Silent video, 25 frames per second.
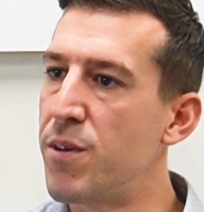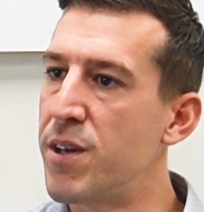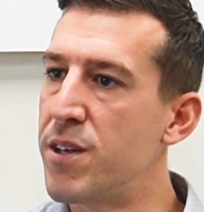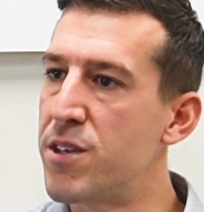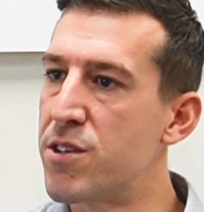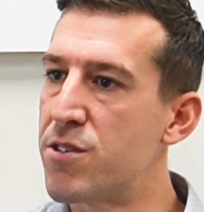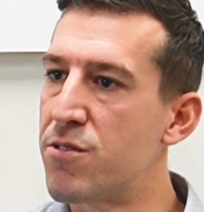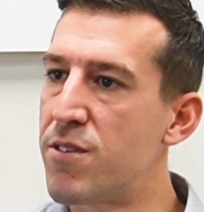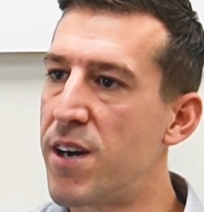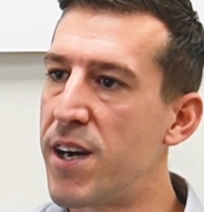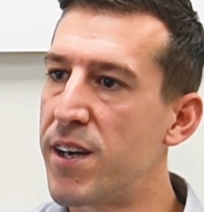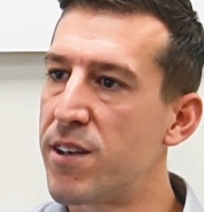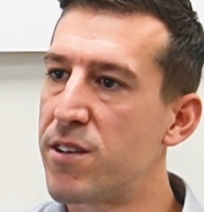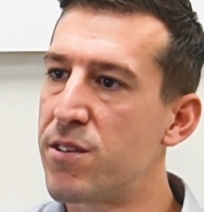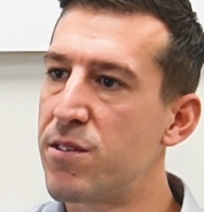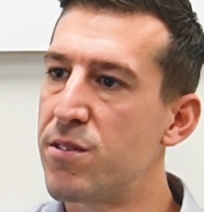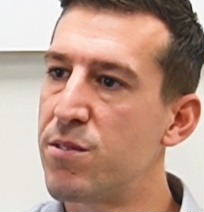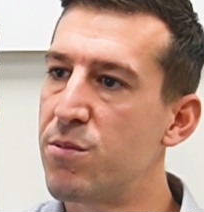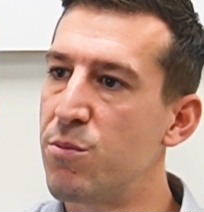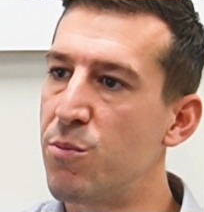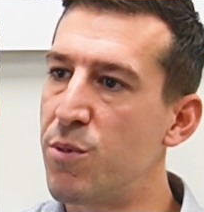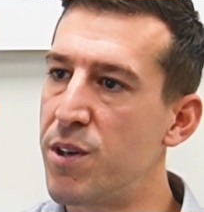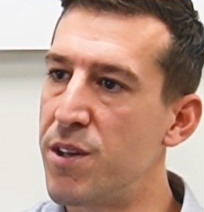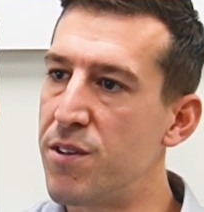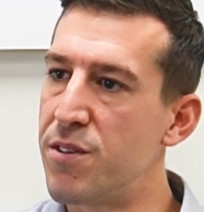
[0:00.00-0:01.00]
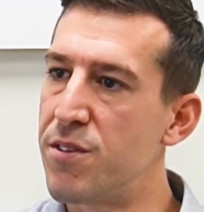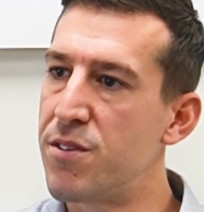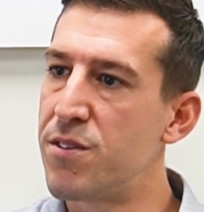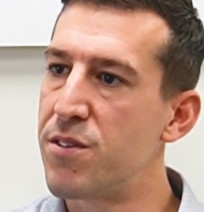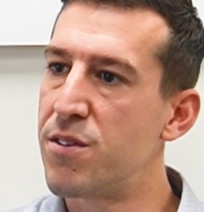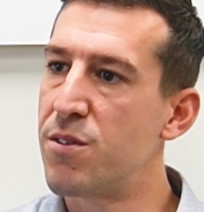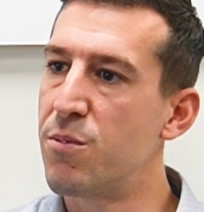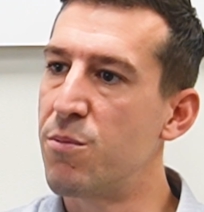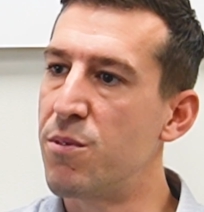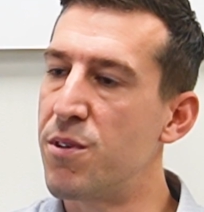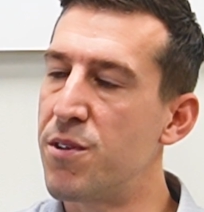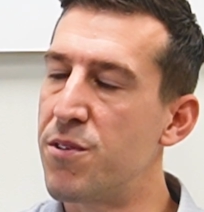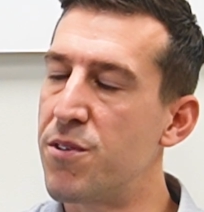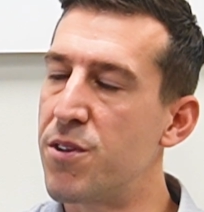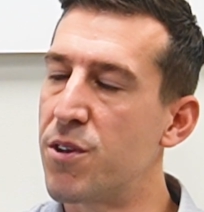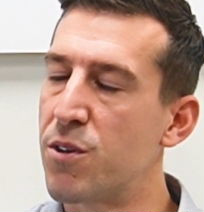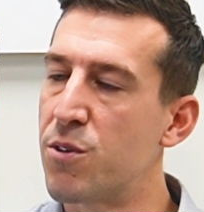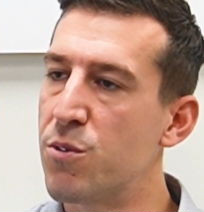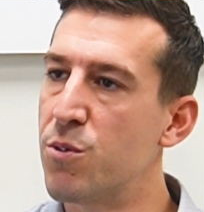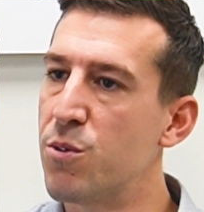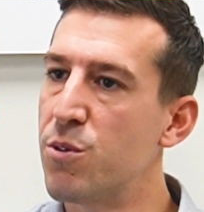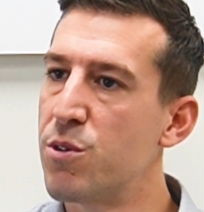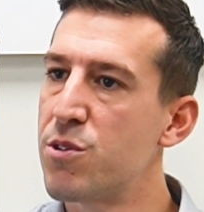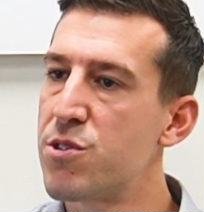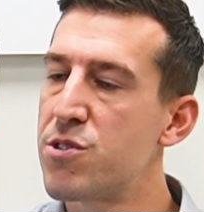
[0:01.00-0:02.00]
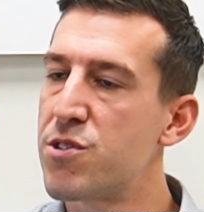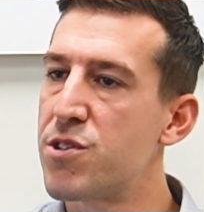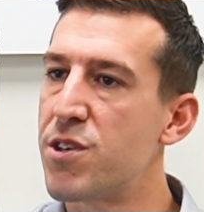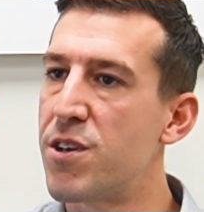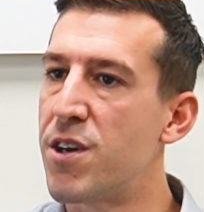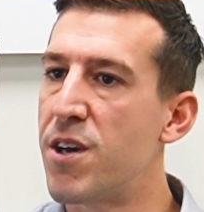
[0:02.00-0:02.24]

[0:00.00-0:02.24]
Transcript: interact with is the course.